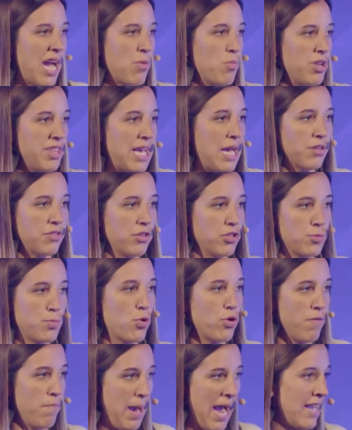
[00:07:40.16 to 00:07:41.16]
without the
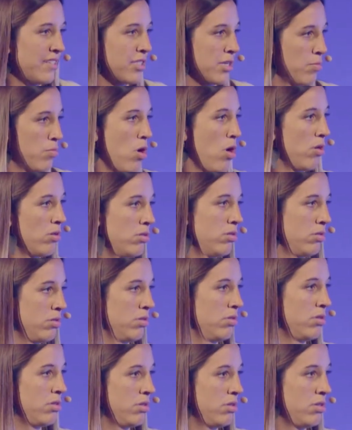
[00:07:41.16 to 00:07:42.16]
sport of basketball.
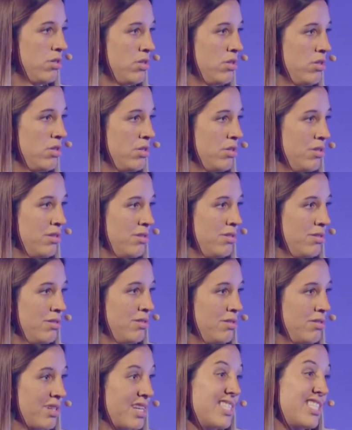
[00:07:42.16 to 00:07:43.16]

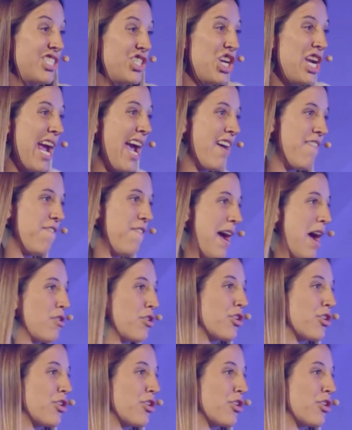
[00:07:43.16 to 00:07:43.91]
Because she had found her